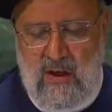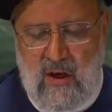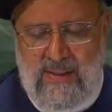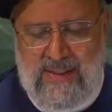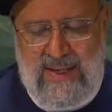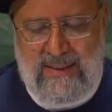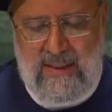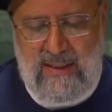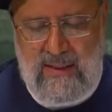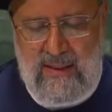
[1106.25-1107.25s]
Even
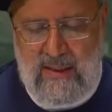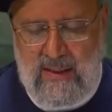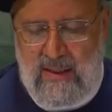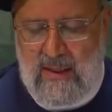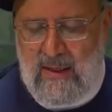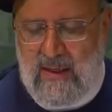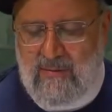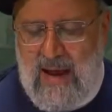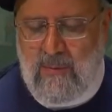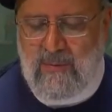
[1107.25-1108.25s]
though
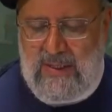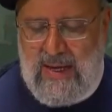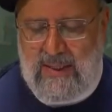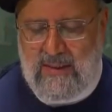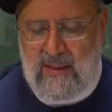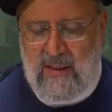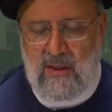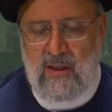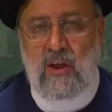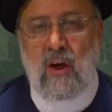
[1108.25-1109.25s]

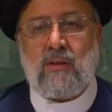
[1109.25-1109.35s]
bringing